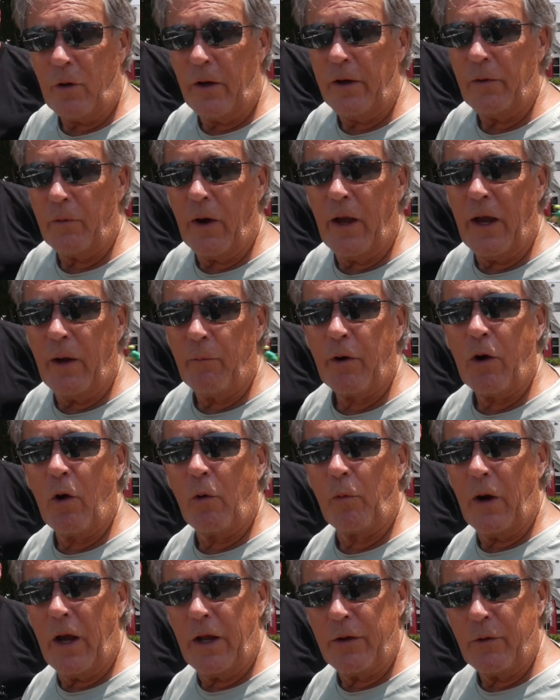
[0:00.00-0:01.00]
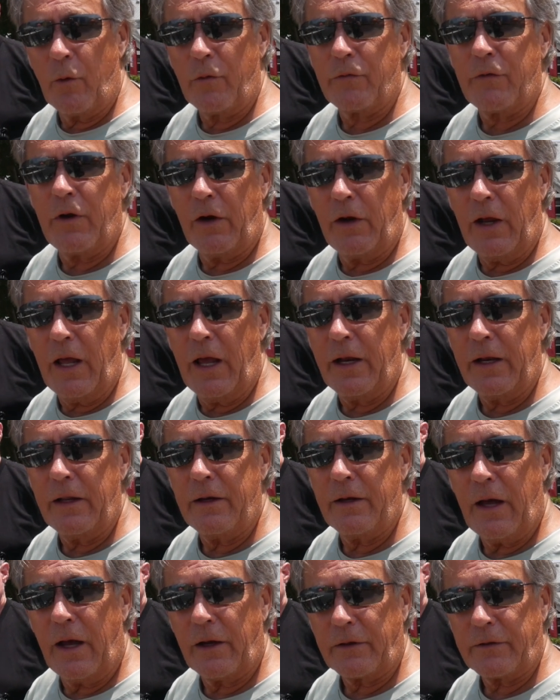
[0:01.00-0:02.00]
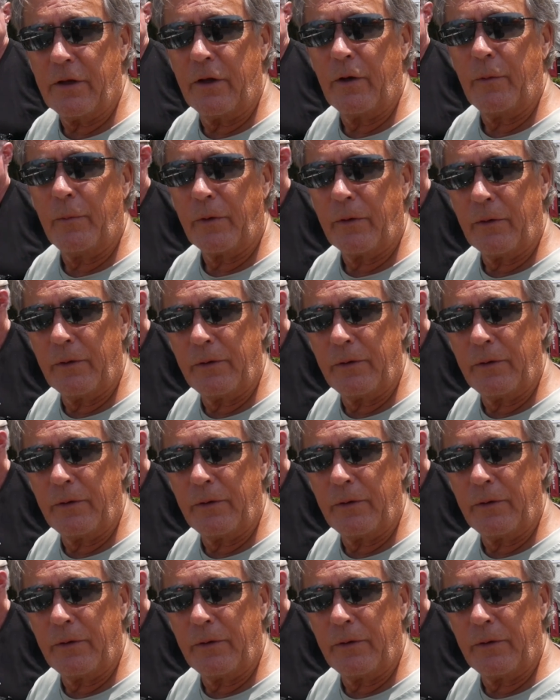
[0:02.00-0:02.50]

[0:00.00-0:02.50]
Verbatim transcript: a great ride. We're going to ride North Carolina in October.